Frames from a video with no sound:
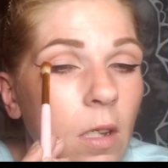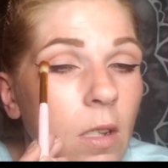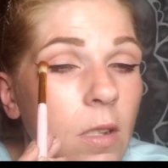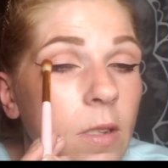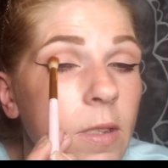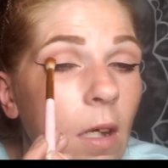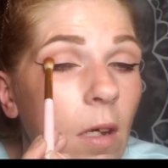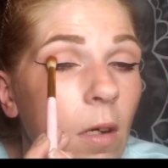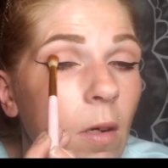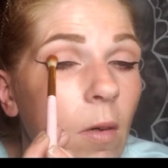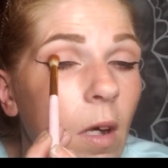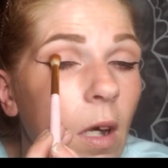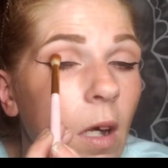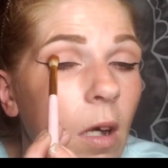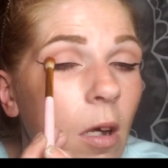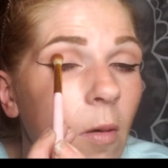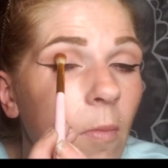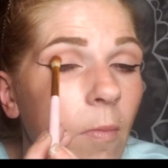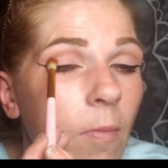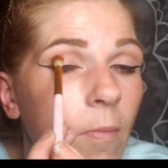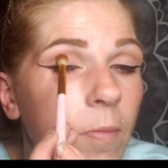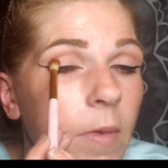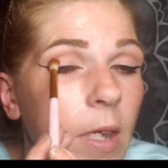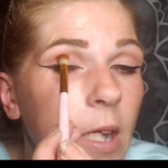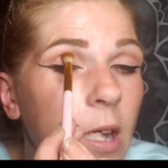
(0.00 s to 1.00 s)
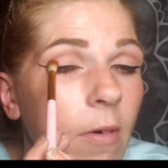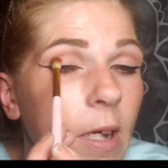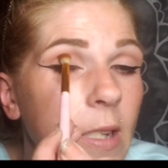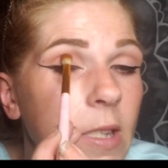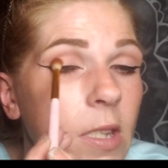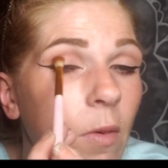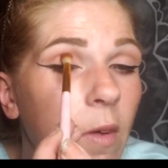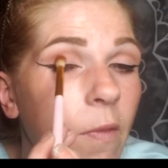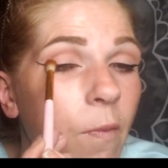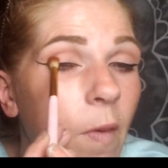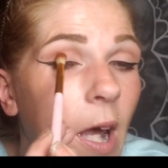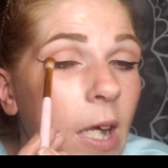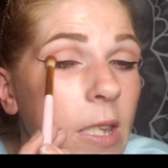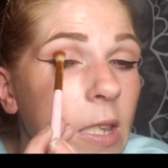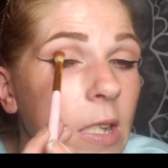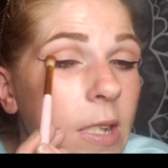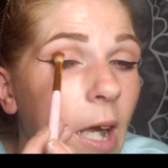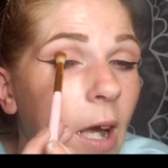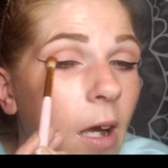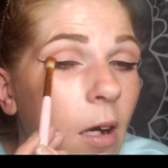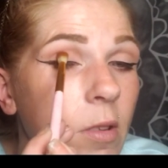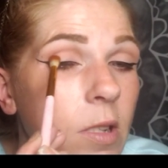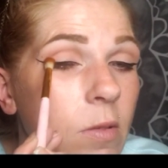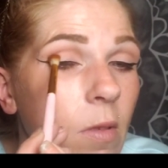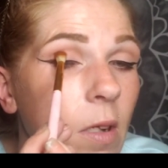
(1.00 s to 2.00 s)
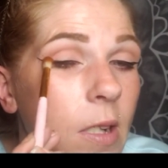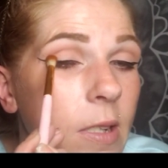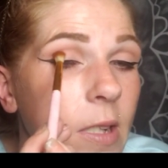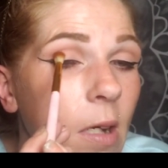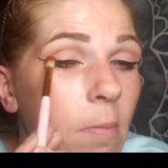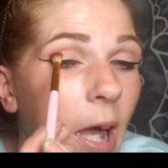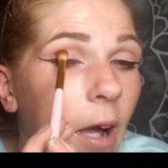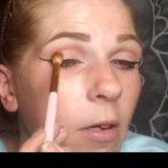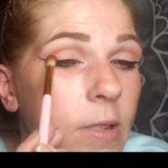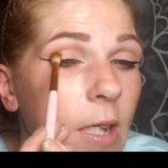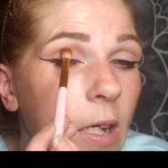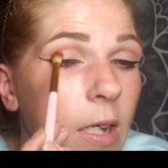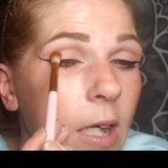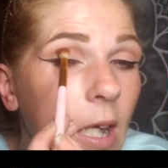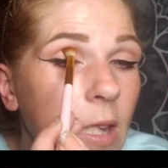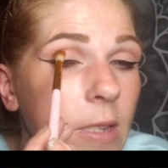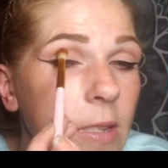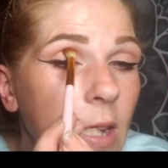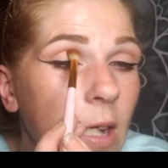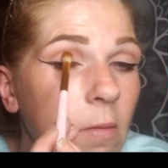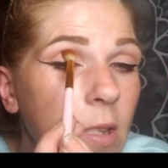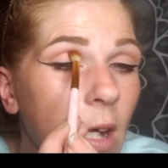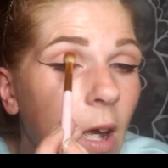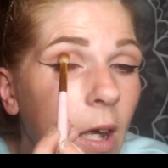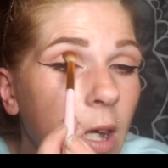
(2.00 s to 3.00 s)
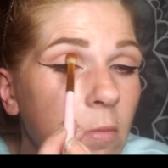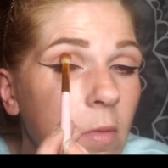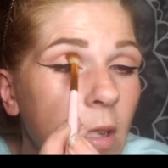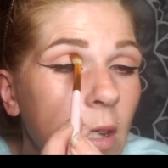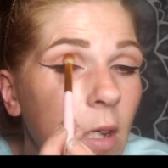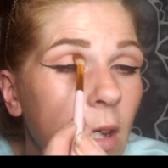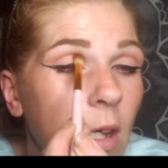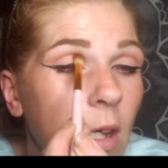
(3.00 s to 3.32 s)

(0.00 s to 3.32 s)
So anyway, so we find this house because I'm house hunting at the same time.